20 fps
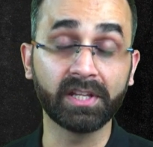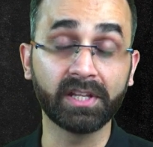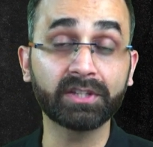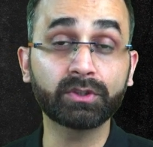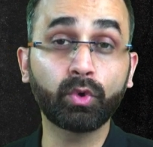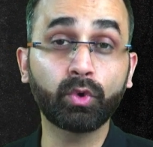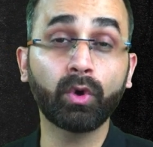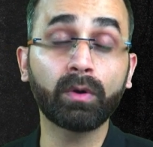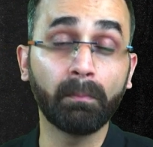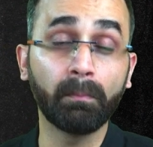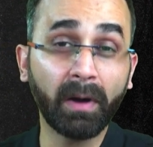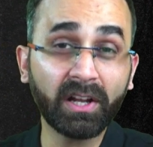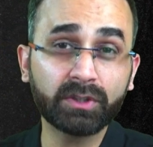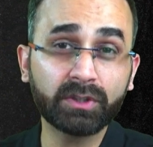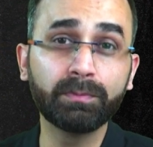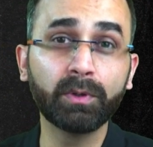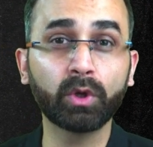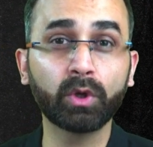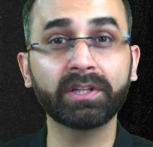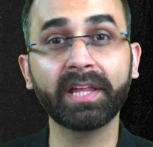They scored
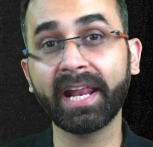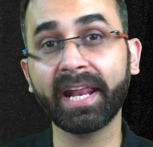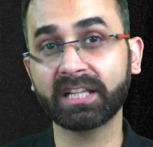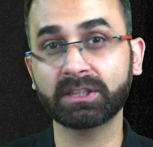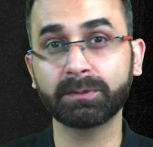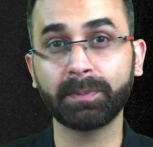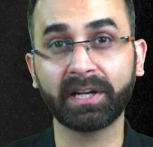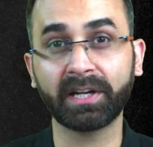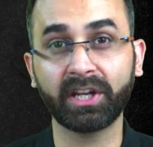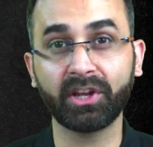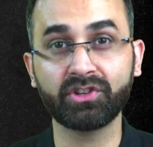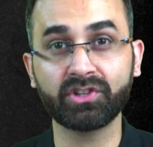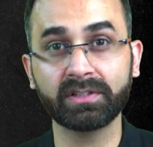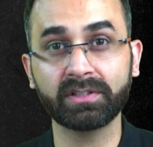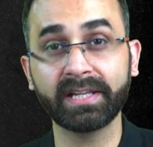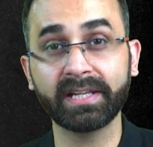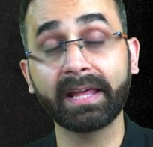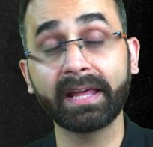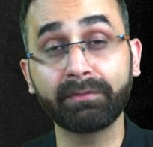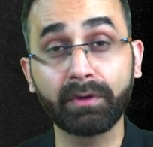much below their
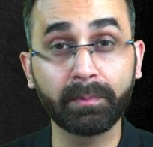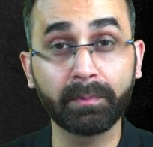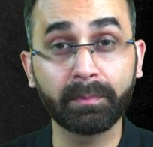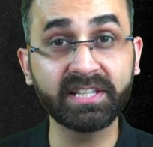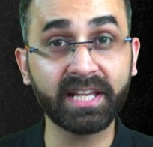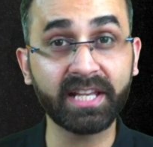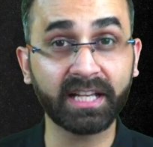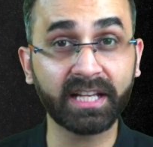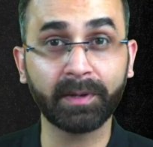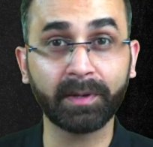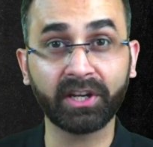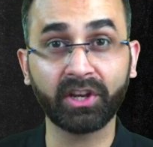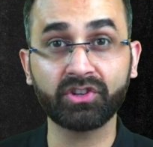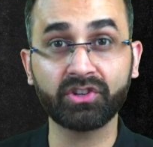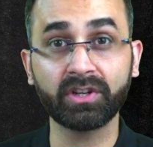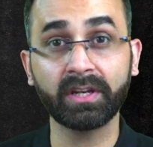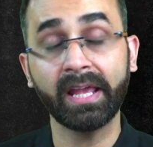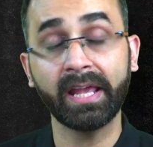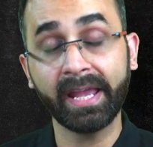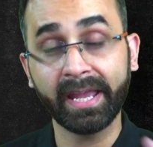expectations and everybody's
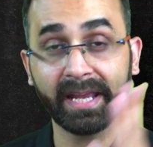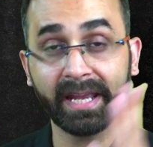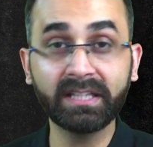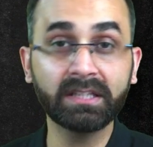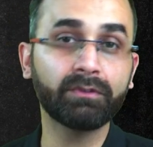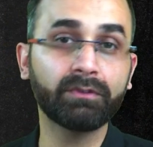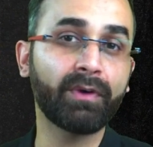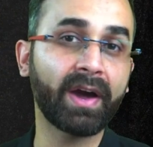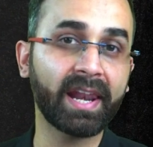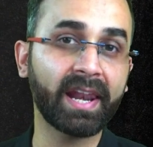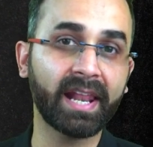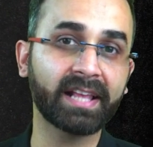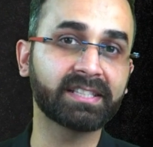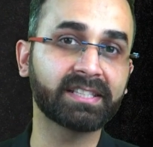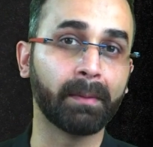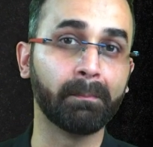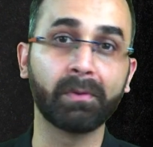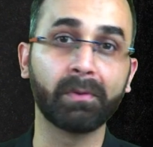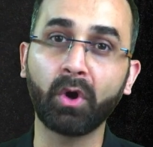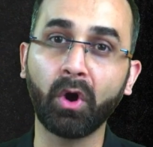expectation in the final
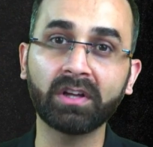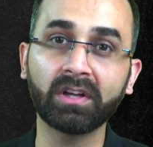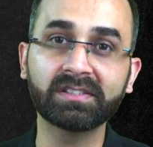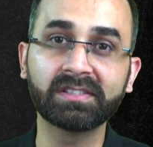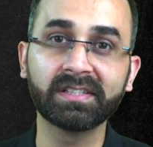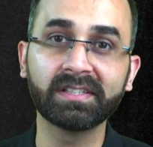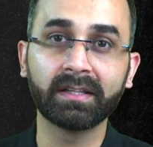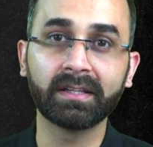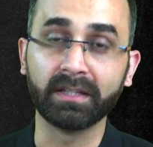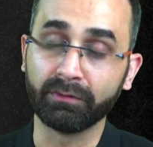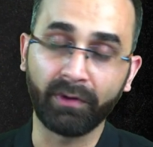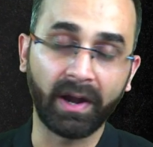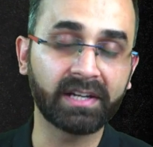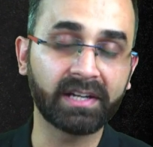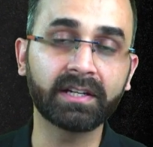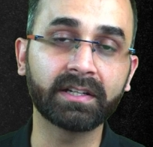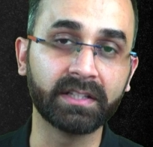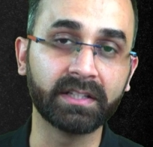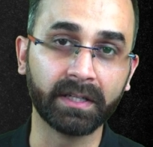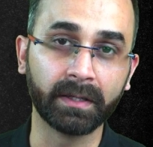exam because they
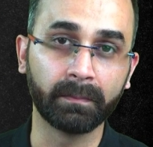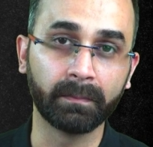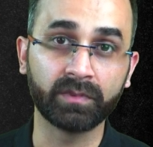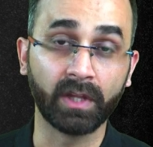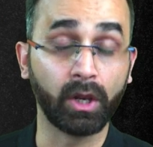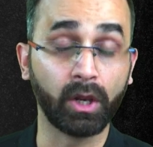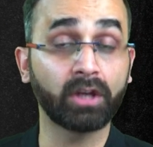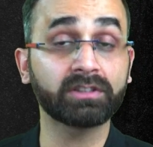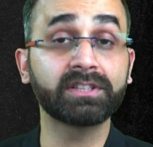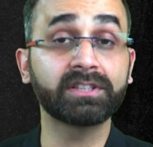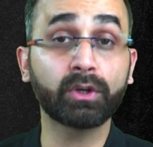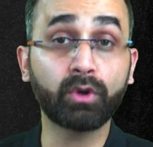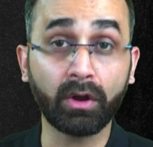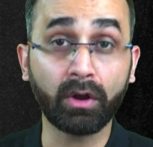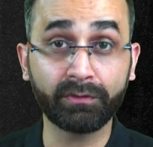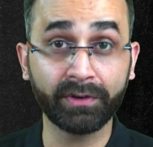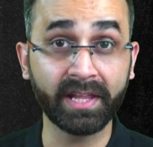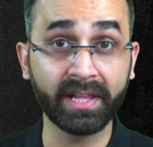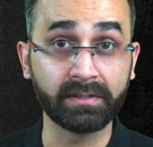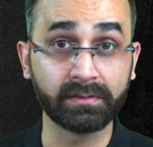faltered there. They lost their
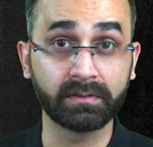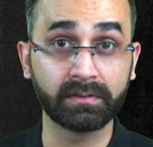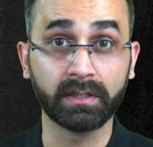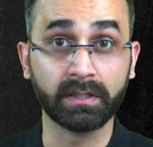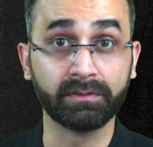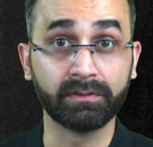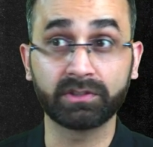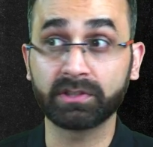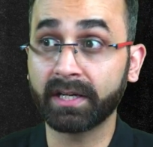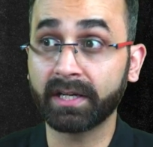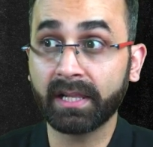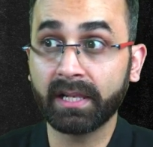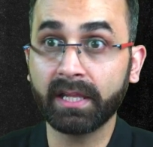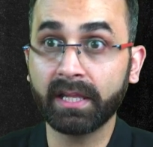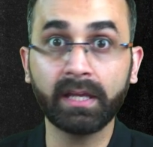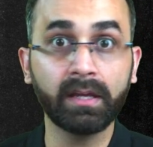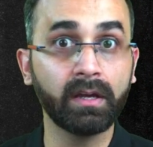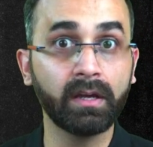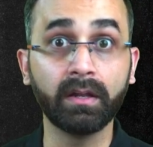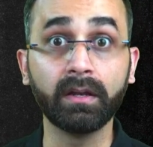confidence. They were
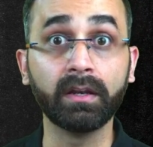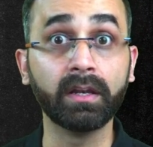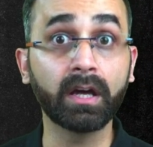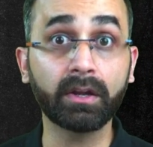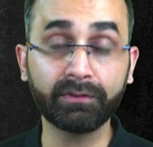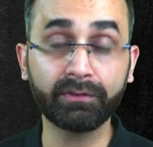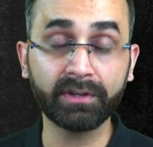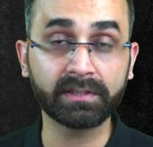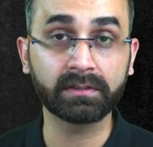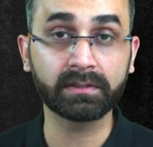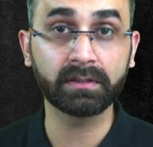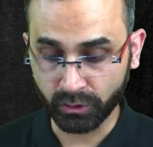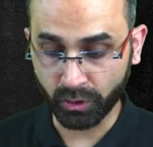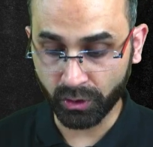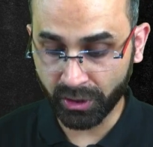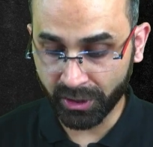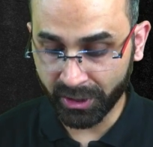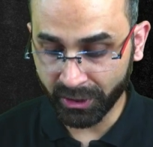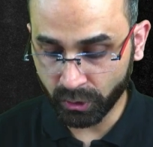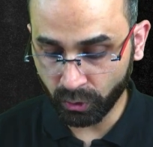suddenly nervous. So
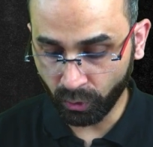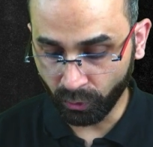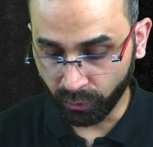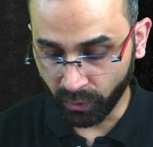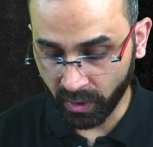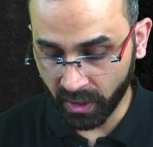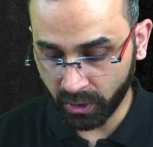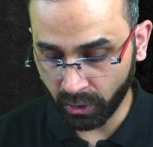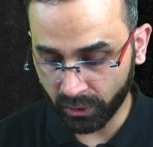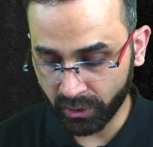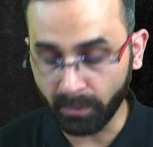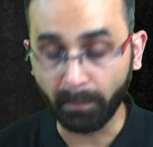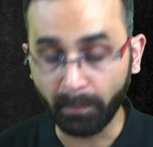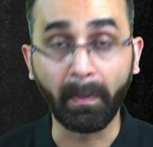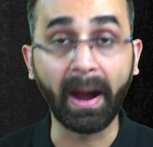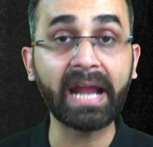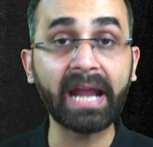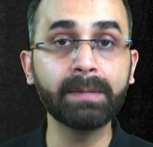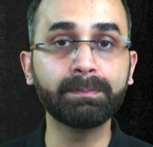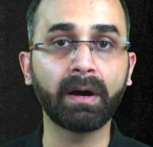you need to work on your
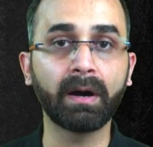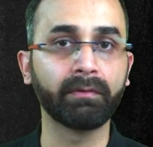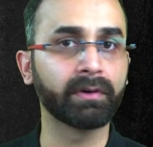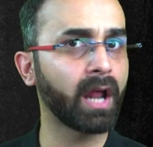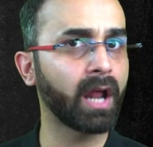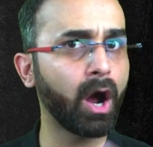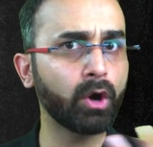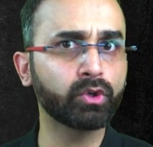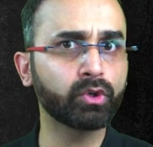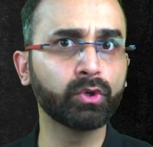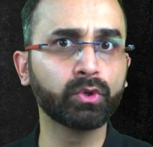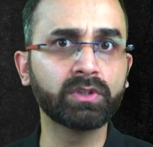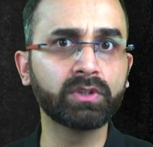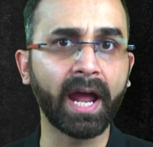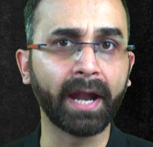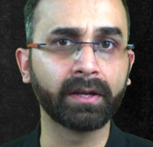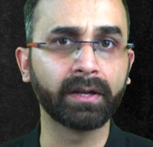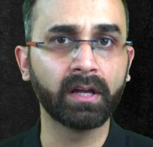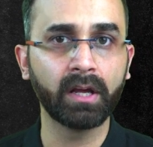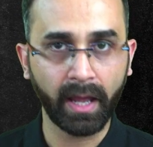mind power. How to do
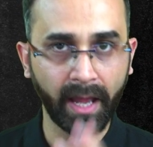that?